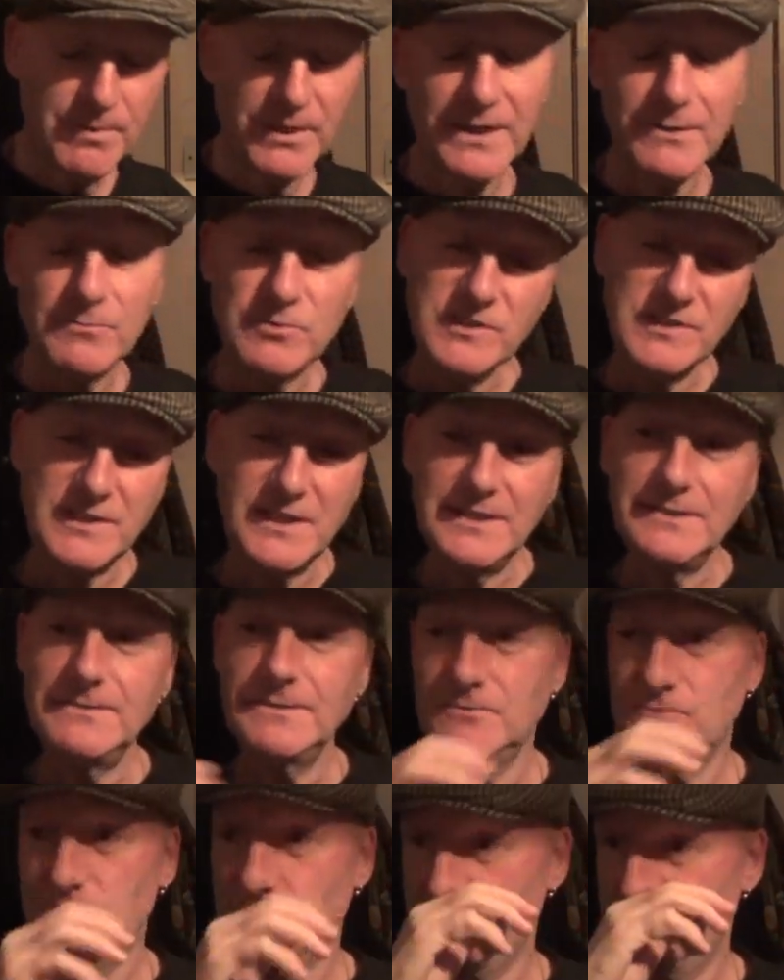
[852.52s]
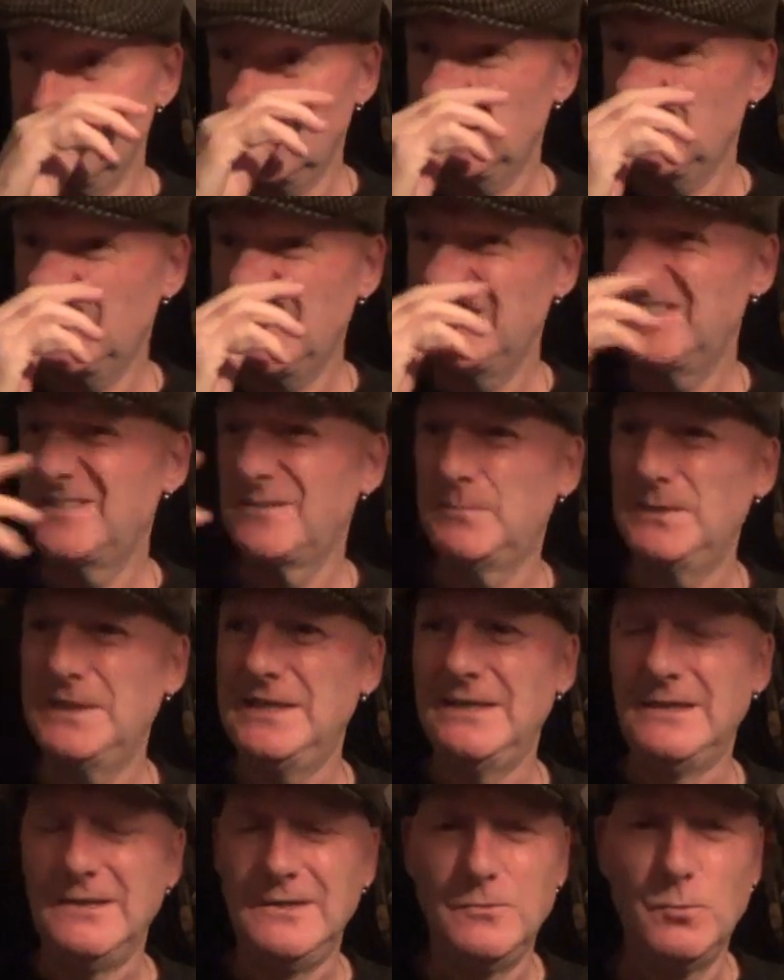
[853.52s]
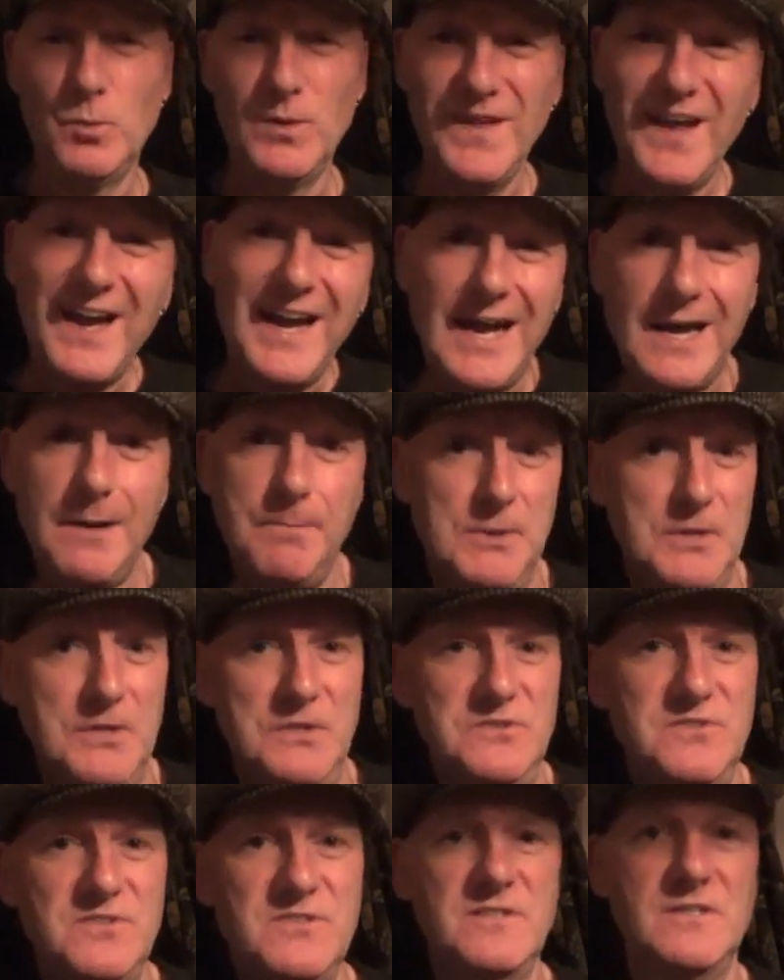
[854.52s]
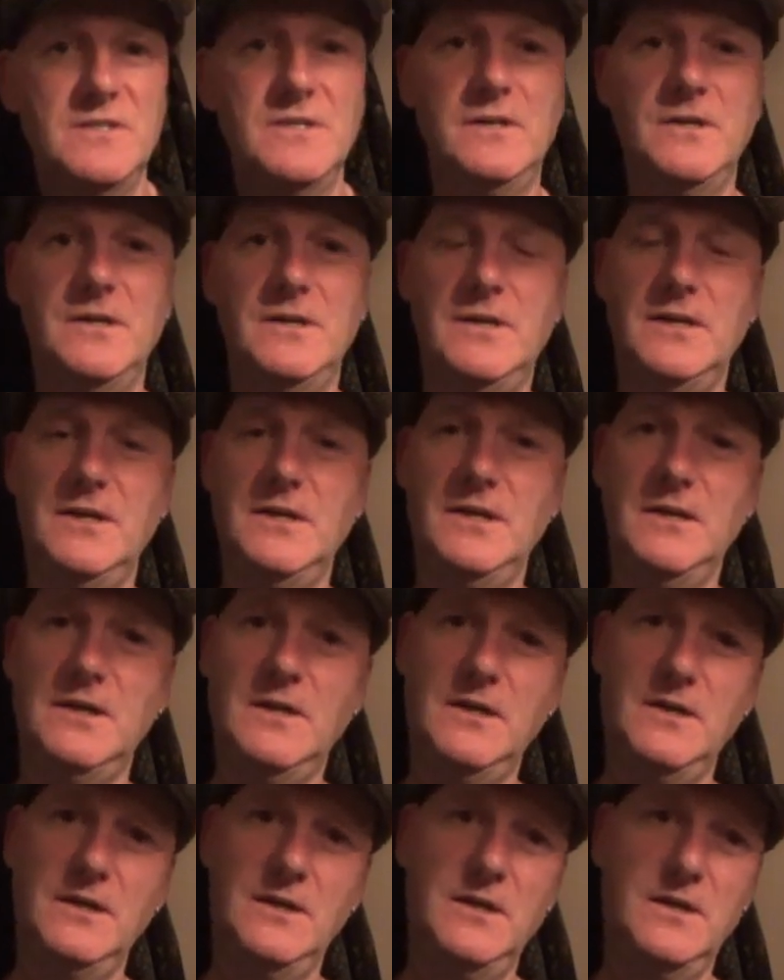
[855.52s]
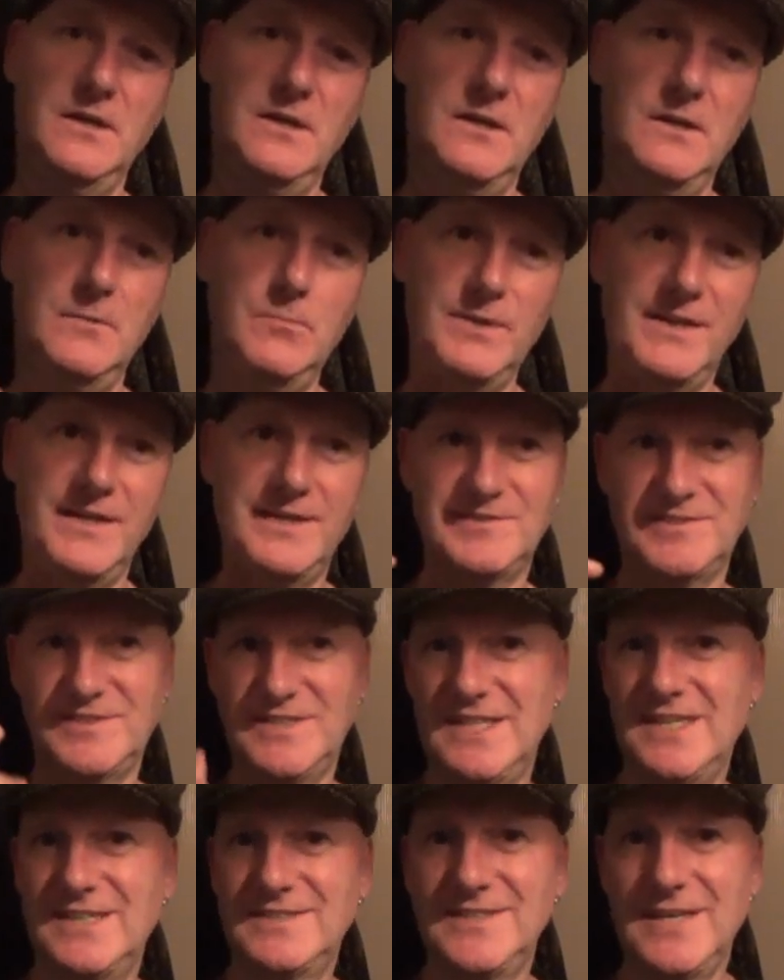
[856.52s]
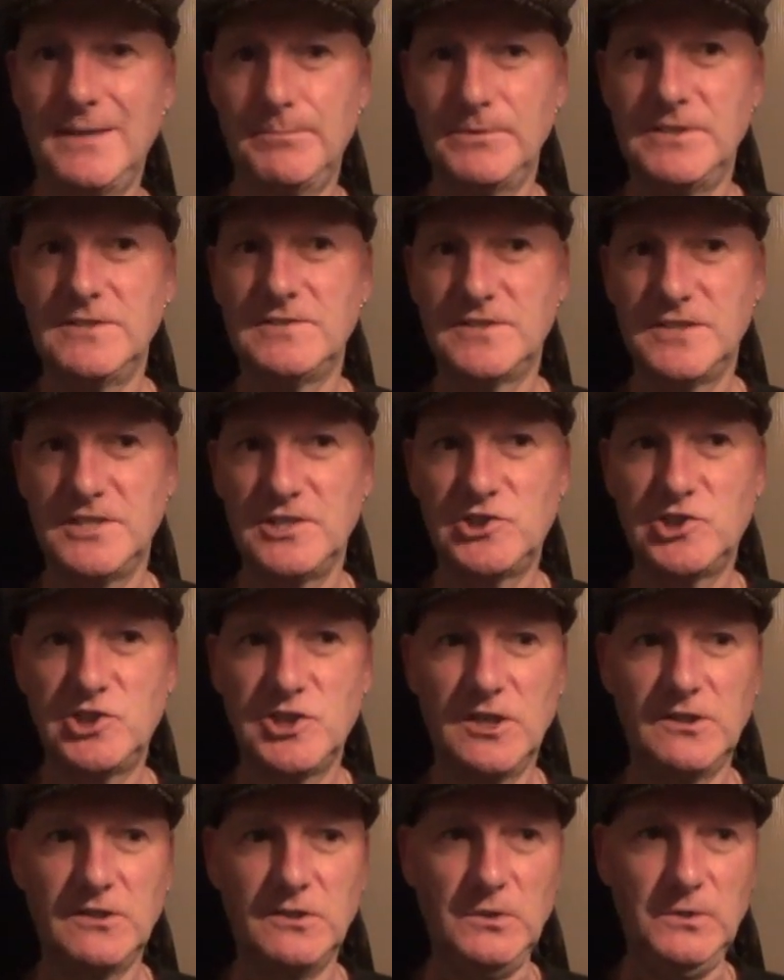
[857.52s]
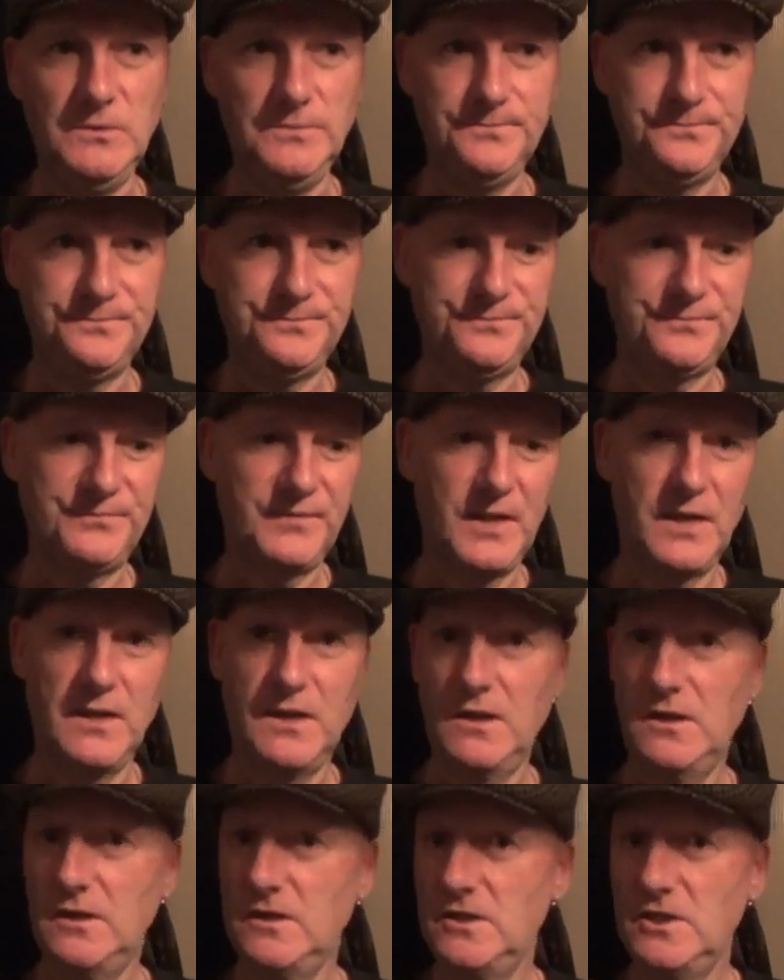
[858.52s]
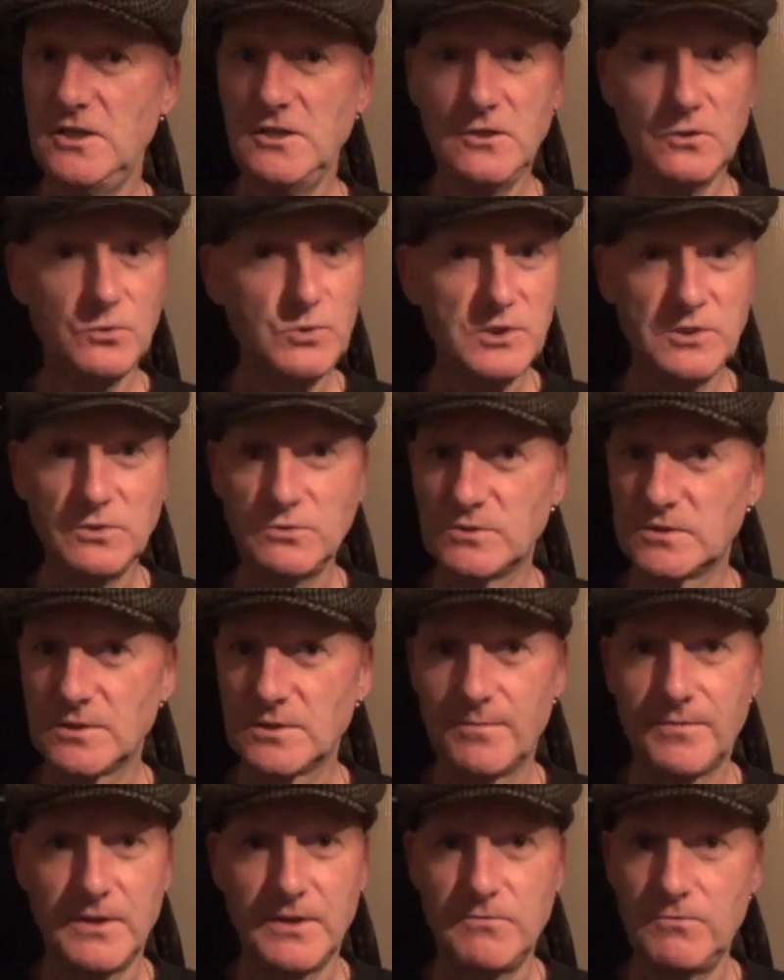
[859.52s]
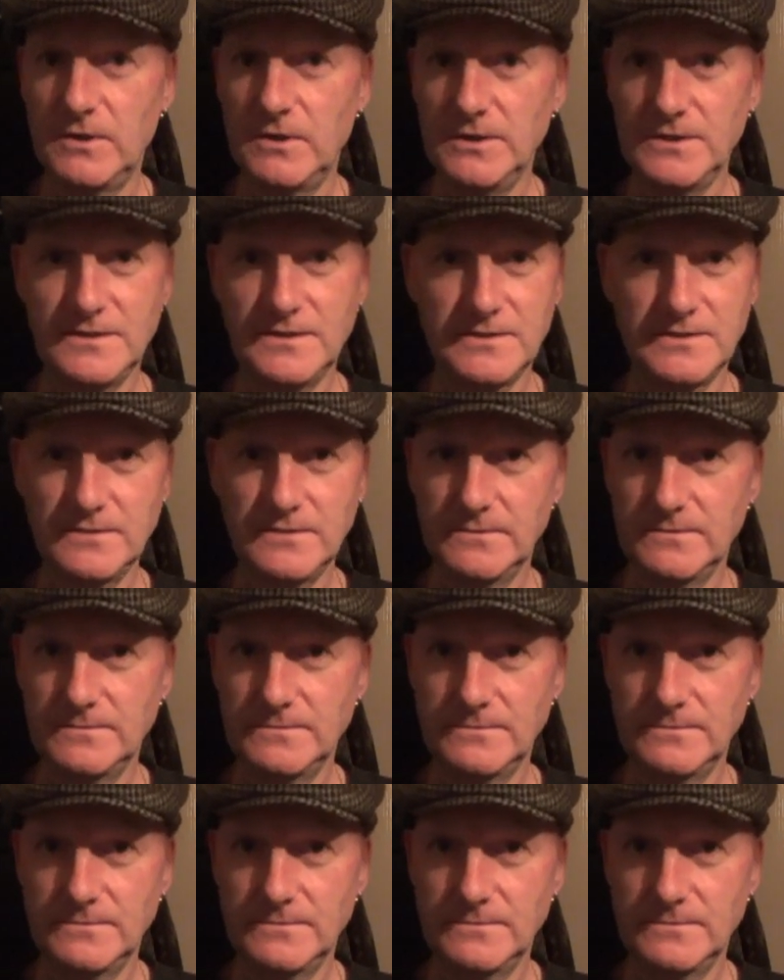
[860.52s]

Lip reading: But I was saying to Pete, when that happens, when that starts happening to your channel, you know you're doing something right.